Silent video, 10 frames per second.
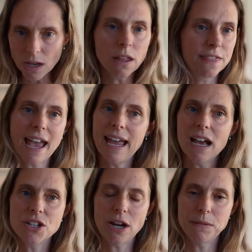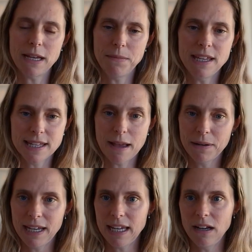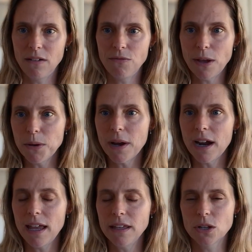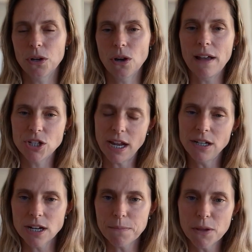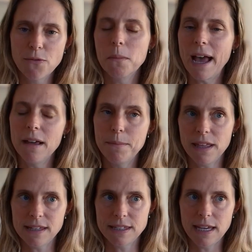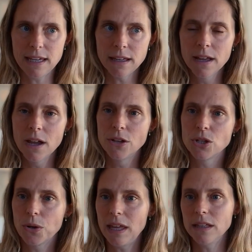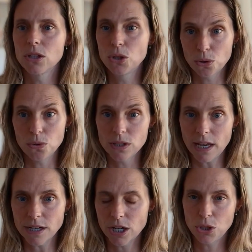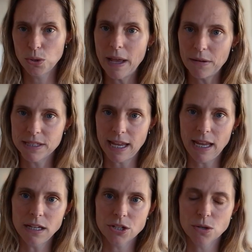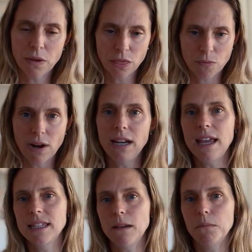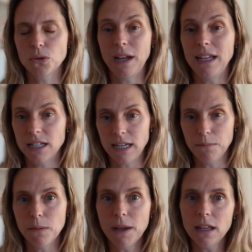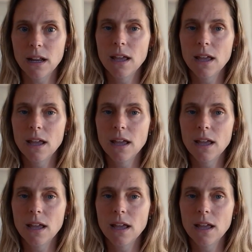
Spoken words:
the AI Dream Team is happening in February. So I've changed up the format a bit this year. So it's 2 sessions, 2 hours each with 3 days in between to implement.